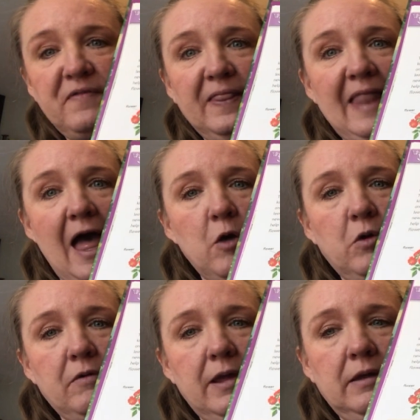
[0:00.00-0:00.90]

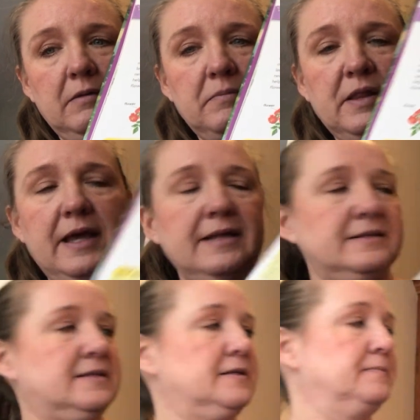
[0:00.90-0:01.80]
flowering
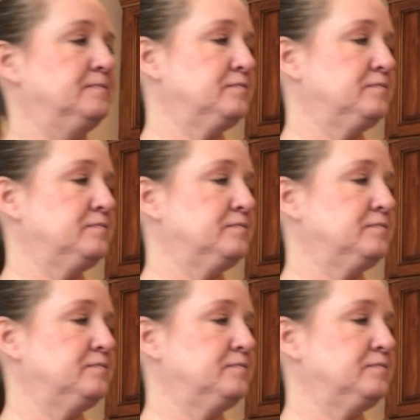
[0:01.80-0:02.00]
plants.